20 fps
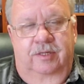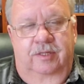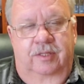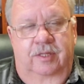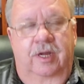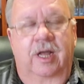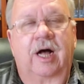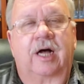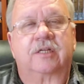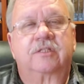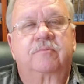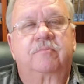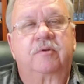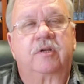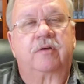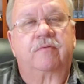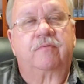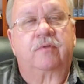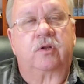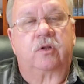The Gospel
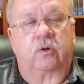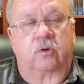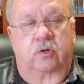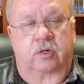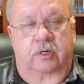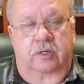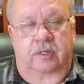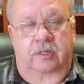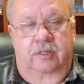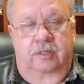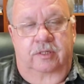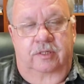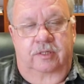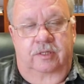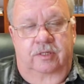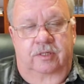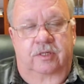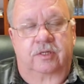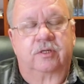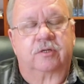of the Lord.
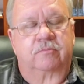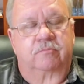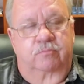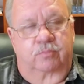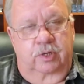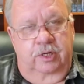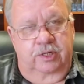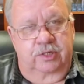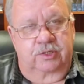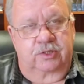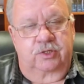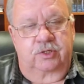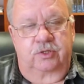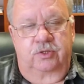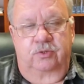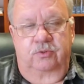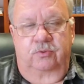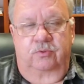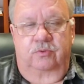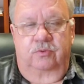Praise to
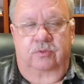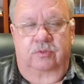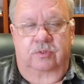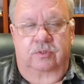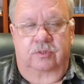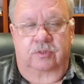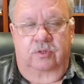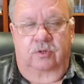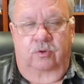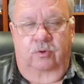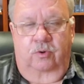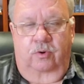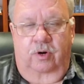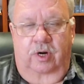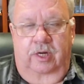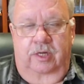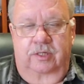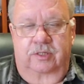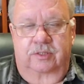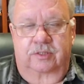you, O
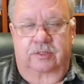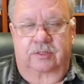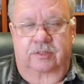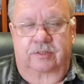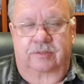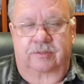Christ.